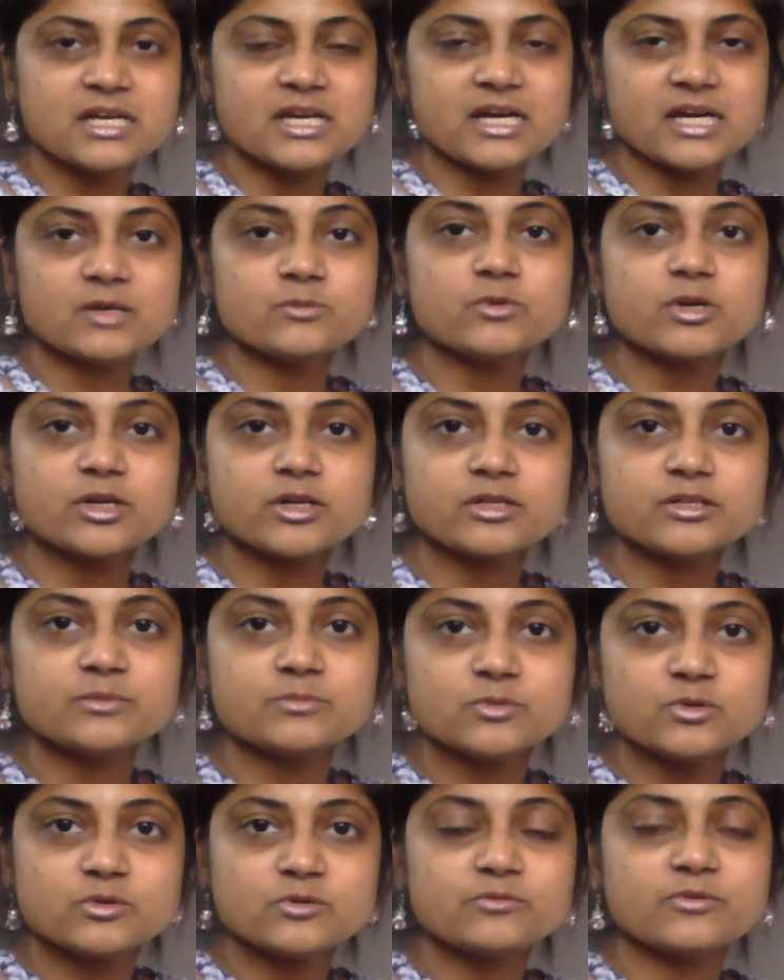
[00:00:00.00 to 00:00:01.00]
And we're going to
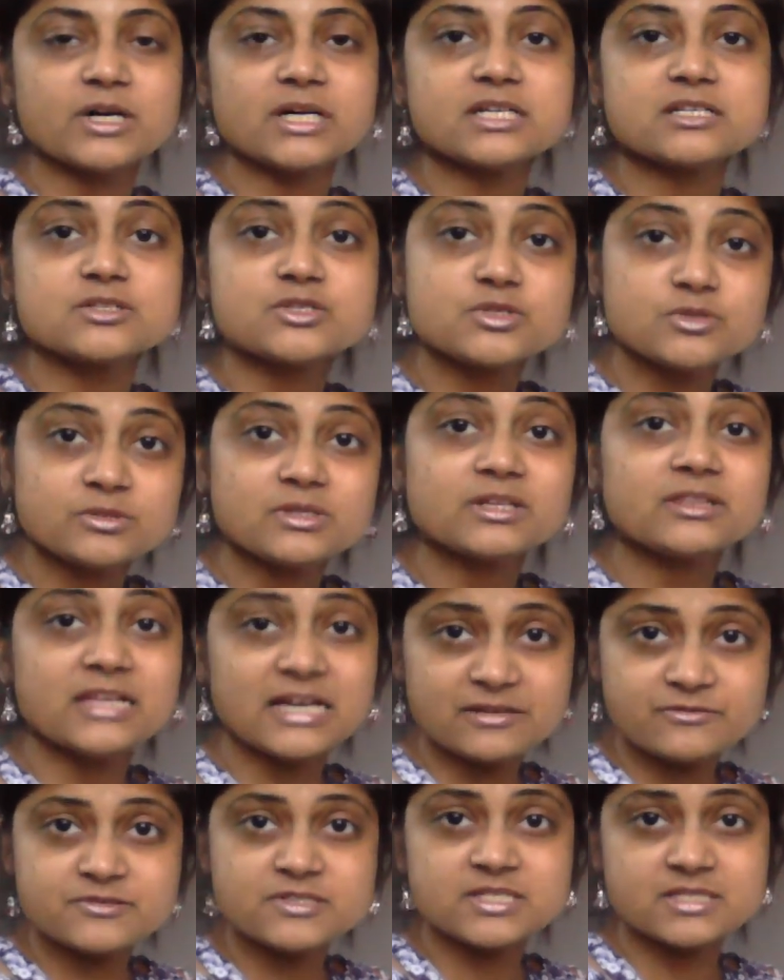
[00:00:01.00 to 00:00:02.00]
move to the
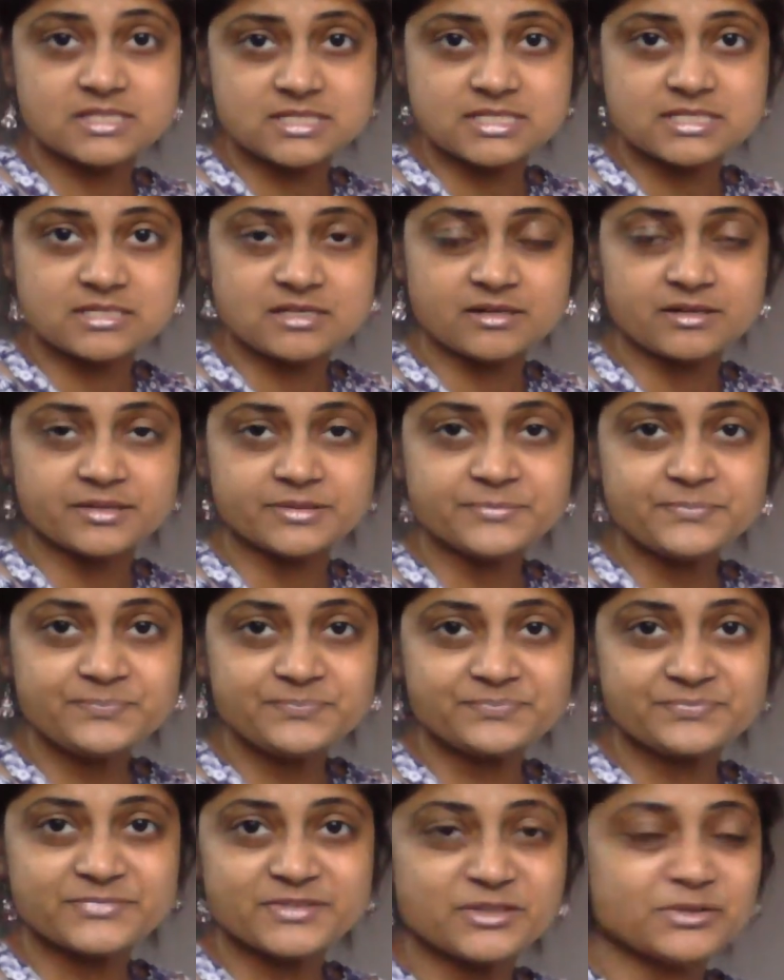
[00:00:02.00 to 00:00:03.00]
left this
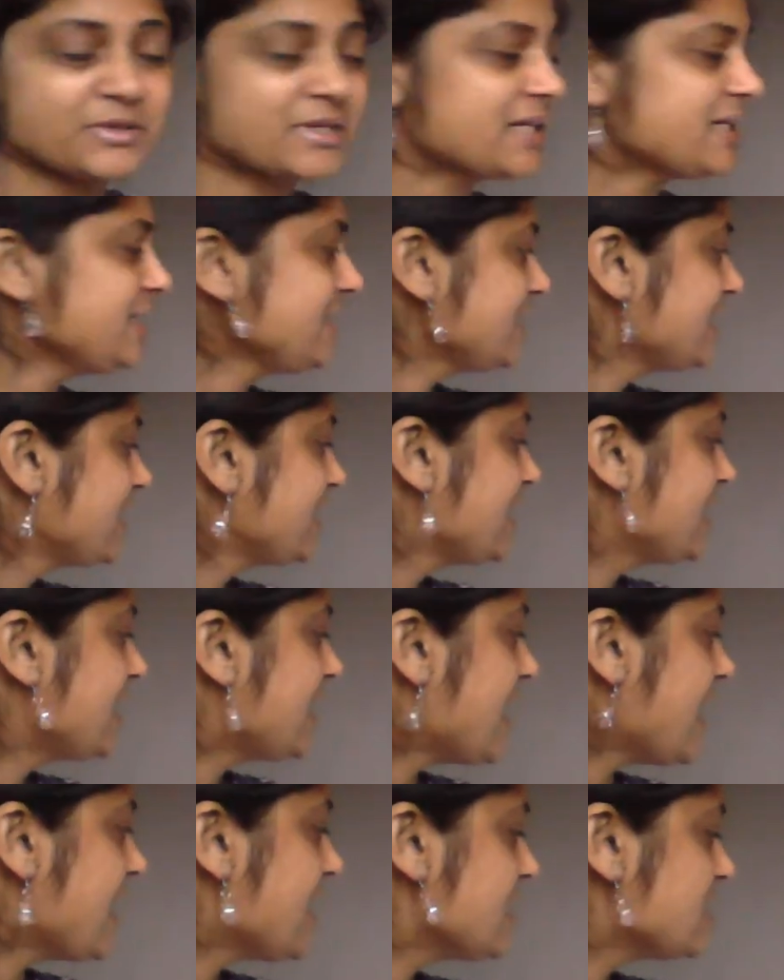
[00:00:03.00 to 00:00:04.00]
time, okay?
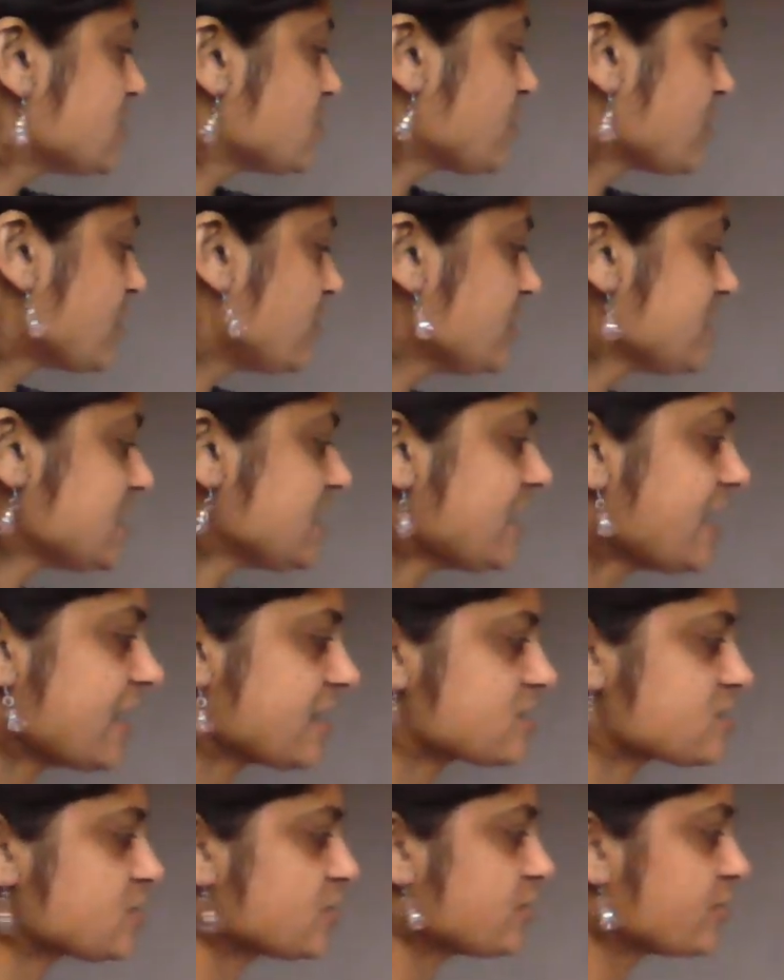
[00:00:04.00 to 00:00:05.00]
And we're going to
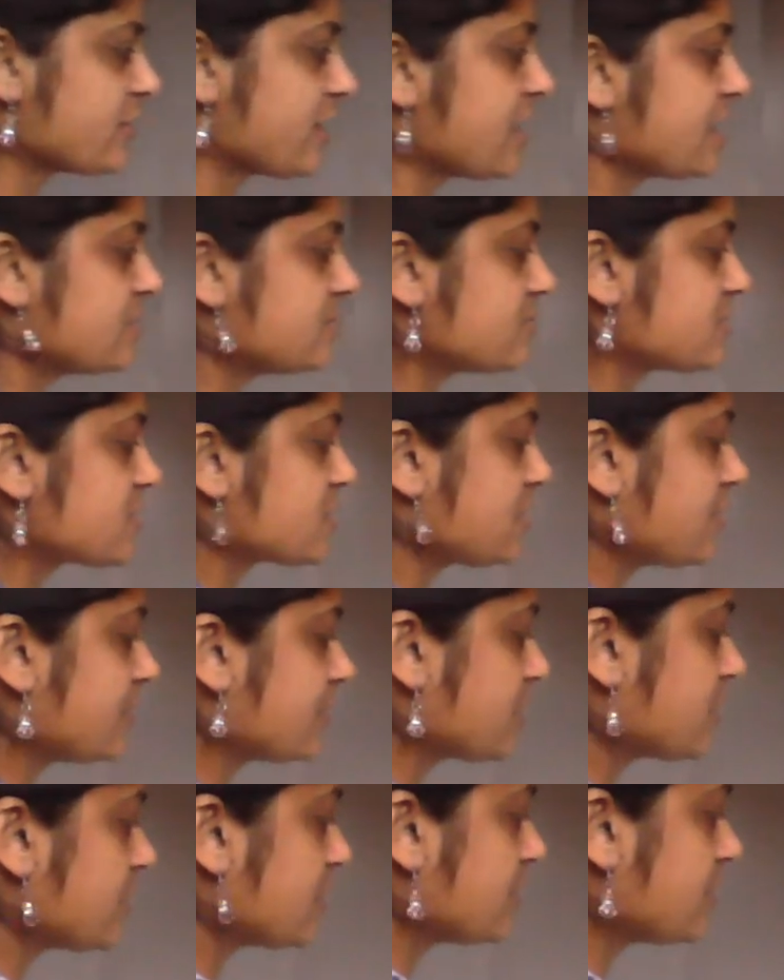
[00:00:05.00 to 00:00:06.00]
hectograms. So I'm going to